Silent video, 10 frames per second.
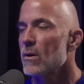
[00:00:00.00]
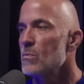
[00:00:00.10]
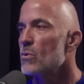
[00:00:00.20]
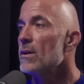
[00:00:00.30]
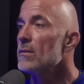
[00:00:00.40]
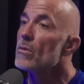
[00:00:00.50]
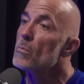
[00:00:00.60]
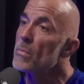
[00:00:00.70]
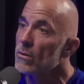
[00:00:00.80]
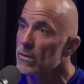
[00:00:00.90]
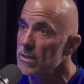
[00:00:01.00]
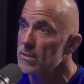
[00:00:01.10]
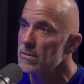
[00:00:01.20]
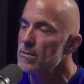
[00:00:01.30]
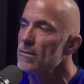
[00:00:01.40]
Great Britain, the Middle East
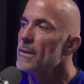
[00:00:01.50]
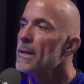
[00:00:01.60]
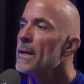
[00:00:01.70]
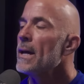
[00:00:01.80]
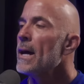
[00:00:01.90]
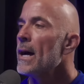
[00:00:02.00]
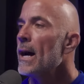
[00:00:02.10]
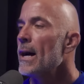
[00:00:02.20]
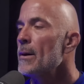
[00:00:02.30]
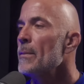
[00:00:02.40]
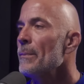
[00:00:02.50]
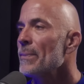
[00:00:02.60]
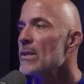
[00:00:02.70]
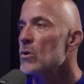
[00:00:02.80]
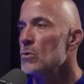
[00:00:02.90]
still.
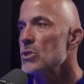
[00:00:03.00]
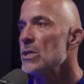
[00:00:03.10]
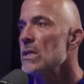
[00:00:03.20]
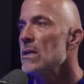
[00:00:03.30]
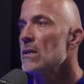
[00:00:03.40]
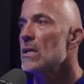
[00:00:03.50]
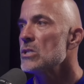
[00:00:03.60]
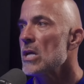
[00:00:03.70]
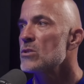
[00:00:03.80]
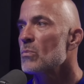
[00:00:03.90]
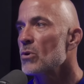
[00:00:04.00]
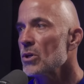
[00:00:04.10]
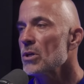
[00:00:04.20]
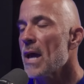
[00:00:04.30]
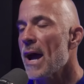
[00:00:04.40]
So she has a pretty
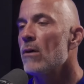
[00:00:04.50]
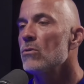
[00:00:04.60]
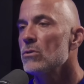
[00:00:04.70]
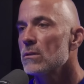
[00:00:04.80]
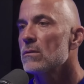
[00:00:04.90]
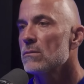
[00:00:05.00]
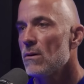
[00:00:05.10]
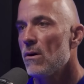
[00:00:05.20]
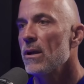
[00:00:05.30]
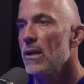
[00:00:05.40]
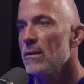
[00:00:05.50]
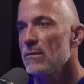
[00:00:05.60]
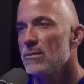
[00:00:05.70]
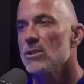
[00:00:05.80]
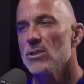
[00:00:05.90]
good outlook on it.
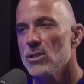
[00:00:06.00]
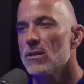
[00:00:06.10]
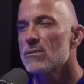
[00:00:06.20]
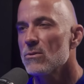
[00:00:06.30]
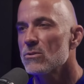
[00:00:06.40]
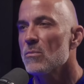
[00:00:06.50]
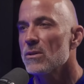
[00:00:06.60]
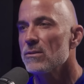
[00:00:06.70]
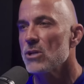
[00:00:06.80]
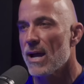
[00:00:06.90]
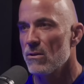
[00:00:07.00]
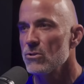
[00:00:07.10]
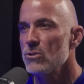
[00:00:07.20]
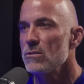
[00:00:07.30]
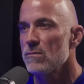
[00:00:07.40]
She does know some of the
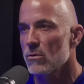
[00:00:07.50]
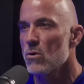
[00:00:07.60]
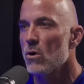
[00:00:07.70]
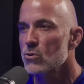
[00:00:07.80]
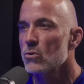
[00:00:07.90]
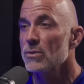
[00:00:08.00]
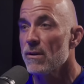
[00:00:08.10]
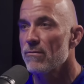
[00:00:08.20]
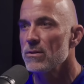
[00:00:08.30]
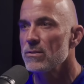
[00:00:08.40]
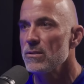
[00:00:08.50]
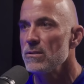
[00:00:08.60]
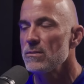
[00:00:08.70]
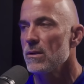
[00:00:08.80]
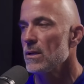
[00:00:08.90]
challenges of the cultural differences.